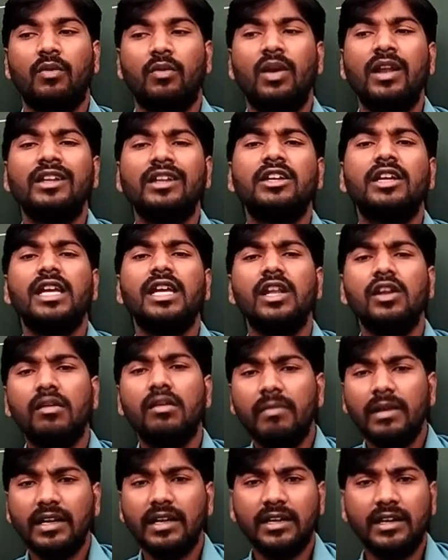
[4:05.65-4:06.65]
1
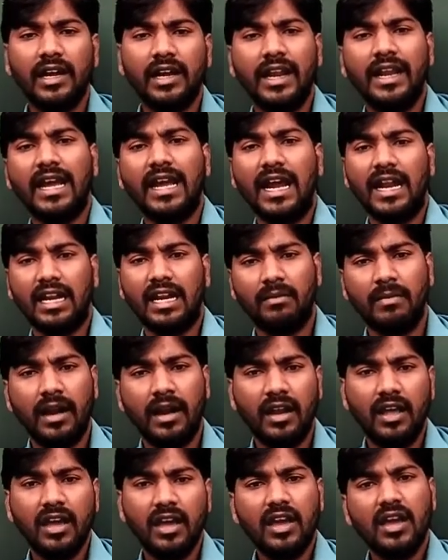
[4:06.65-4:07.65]
kilometer in
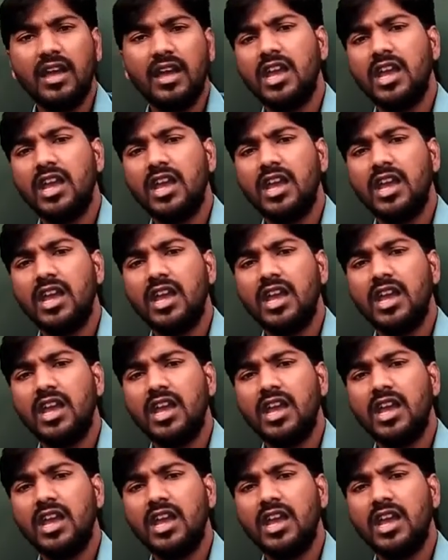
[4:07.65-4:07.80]
Hyderabad,